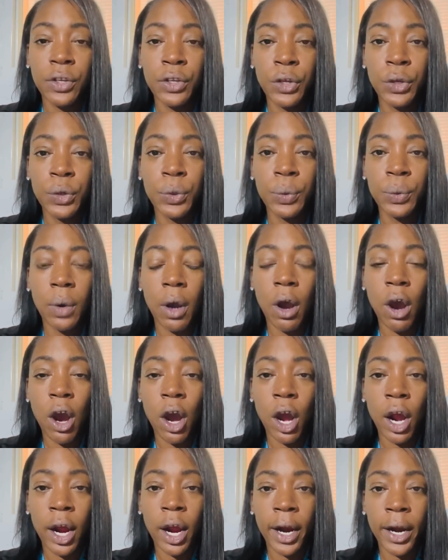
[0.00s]
you
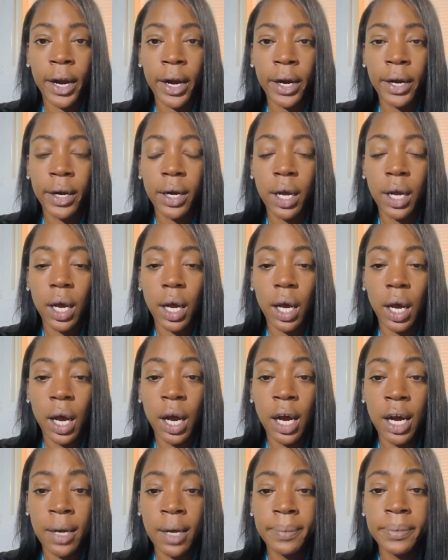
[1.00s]
are
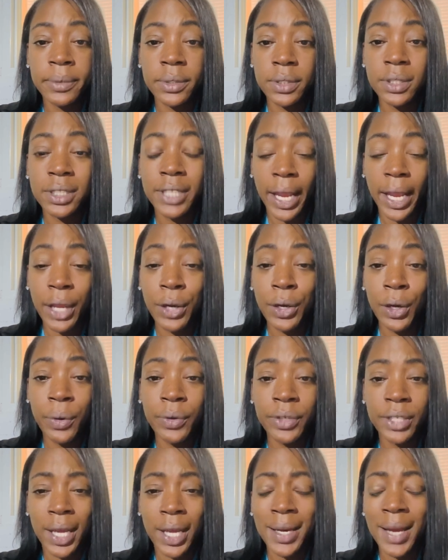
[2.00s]
taking
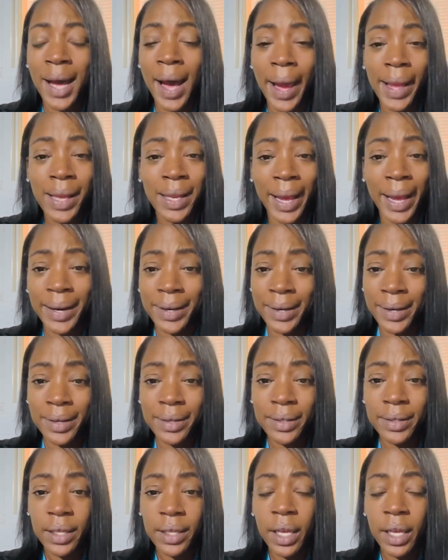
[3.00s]
notes and highlighting.